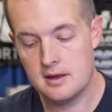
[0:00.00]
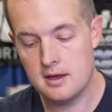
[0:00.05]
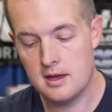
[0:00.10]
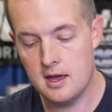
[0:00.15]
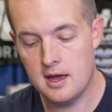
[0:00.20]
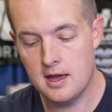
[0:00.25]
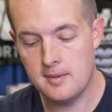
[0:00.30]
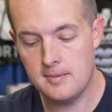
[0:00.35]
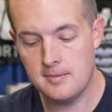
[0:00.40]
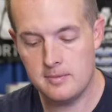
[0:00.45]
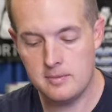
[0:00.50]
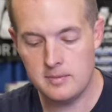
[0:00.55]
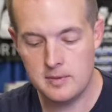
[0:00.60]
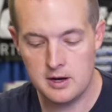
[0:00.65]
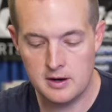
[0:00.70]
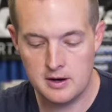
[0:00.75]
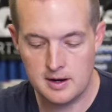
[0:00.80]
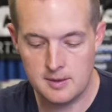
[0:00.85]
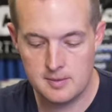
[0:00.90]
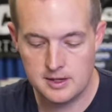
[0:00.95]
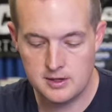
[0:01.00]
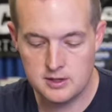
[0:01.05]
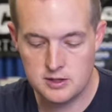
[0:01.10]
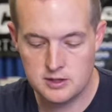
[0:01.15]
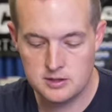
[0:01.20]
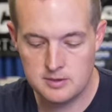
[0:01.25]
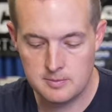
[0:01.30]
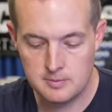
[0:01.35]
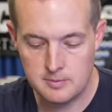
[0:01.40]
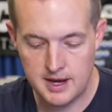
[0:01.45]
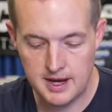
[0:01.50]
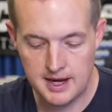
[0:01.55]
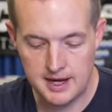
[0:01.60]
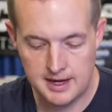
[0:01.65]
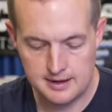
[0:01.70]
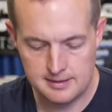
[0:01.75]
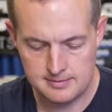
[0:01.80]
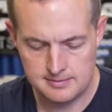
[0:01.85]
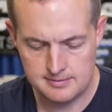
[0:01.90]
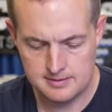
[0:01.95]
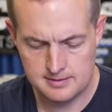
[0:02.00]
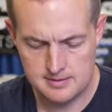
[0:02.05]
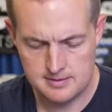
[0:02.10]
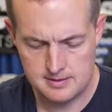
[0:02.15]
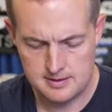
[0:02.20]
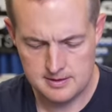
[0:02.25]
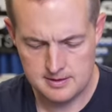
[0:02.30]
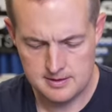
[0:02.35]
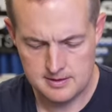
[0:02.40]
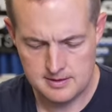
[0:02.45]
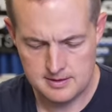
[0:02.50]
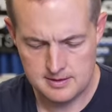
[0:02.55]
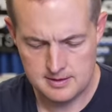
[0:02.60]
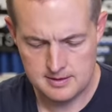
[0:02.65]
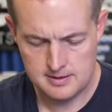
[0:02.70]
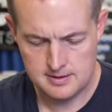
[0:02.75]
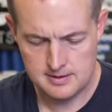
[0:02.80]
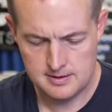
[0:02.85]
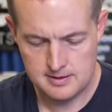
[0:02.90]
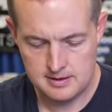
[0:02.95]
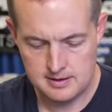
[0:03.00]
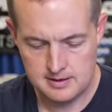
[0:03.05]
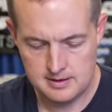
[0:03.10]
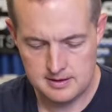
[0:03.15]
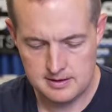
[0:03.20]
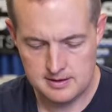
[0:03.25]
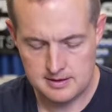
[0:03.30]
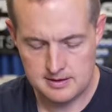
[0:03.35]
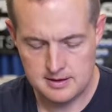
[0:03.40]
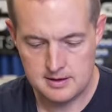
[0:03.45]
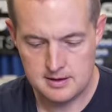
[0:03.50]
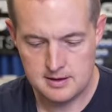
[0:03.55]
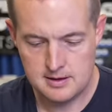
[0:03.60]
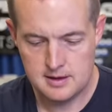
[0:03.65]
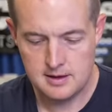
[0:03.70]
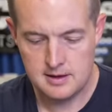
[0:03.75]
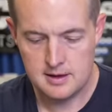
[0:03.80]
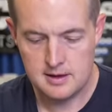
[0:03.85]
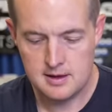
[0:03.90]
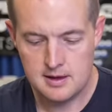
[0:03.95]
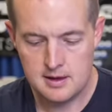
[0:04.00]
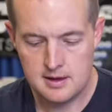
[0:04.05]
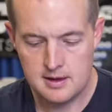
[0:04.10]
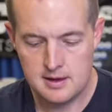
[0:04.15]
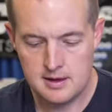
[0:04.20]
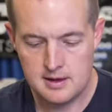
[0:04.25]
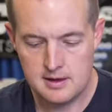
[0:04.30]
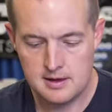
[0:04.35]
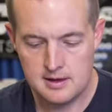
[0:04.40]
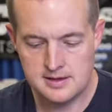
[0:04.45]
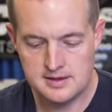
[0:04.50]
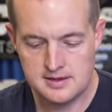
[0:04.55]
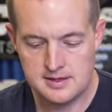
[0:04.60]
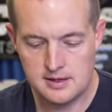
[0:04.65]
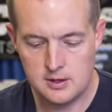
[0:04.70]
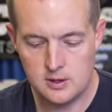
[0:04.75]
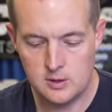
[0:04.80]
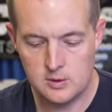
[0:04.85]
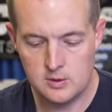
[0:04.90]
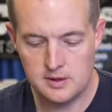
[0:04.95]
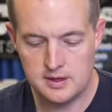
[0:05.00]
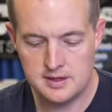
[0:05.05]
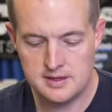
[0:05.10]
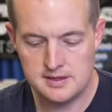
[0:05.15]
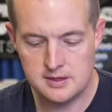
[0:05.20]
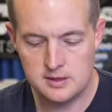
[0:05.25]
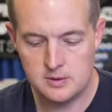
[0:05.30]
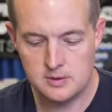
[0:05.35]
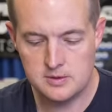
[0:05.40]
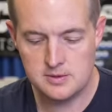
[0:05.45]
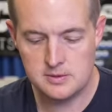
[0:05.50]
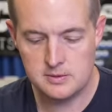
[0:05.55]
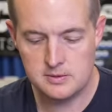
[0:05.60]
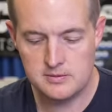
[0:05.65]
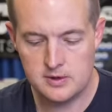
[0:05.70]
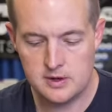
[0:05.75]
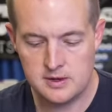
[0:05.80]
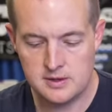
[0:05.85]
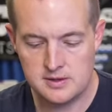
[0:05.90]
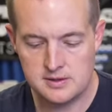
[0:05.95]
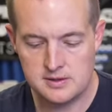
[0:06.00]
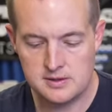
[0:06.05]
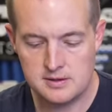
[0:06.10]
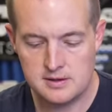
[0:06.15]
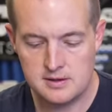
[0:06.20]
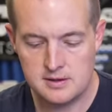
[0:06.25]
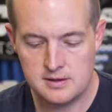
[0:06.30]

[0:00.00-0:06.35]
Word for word: Ah, mirror image, Penny. Oh, that's a good one. He's another one of those fan let's see favorites. Who, let's see who's the reverse.